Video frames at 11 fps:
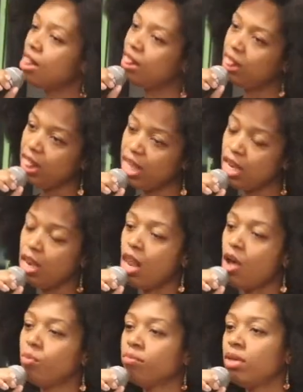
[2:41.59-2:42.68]
little
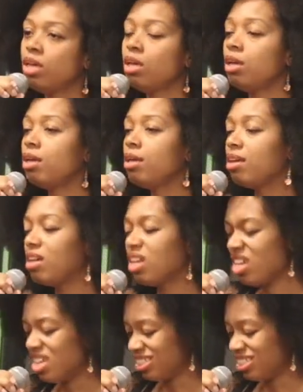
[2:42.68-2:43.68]
old me